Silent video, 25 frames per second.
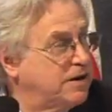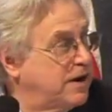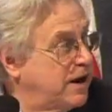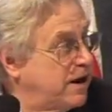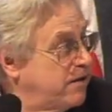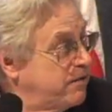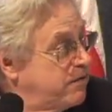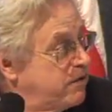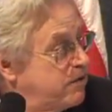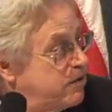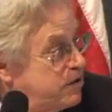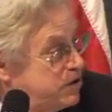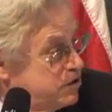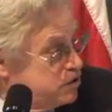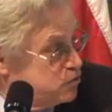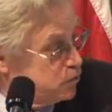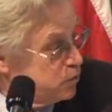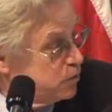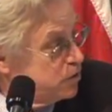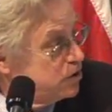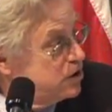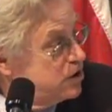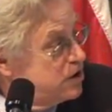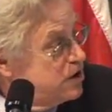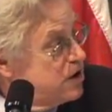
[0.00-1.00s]
I don't know that it's
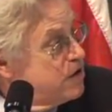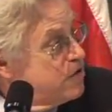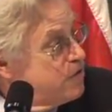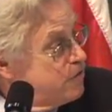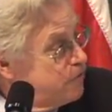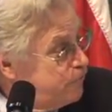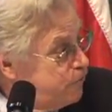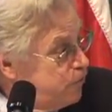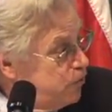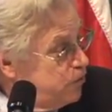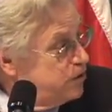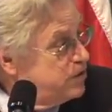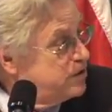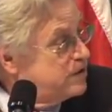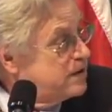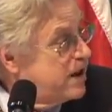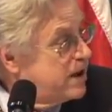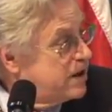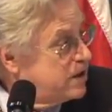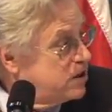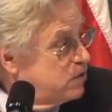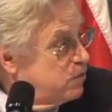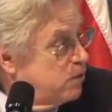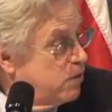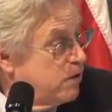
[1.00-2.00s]
really fully
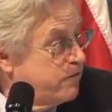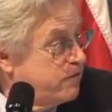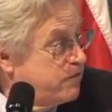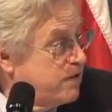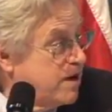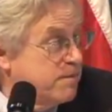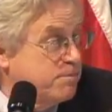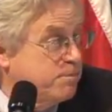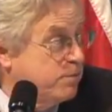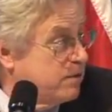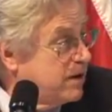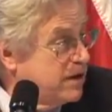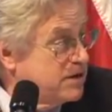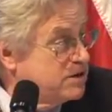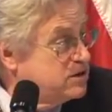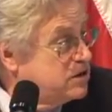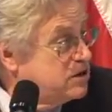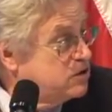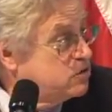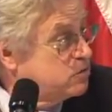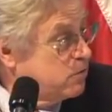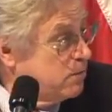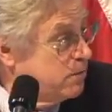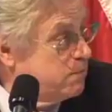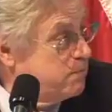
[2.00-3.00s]
taken off yet, but I see
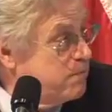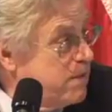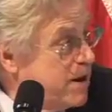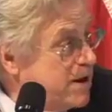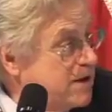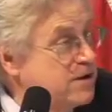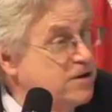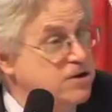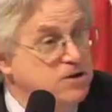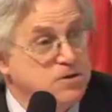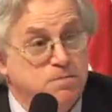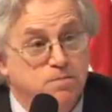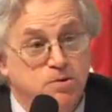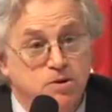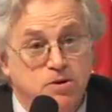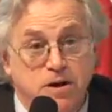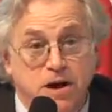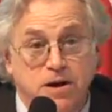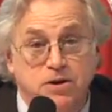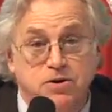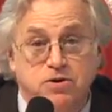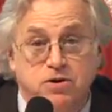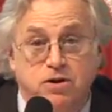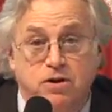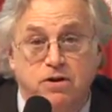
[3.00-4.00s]
tremendous
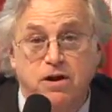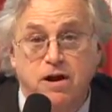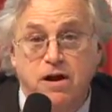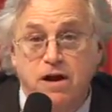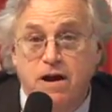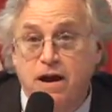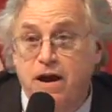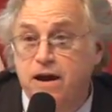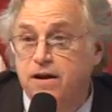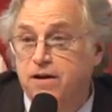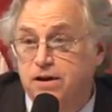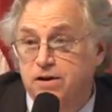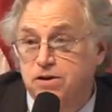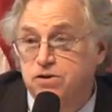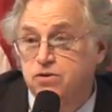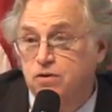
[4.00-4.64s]
potential in it.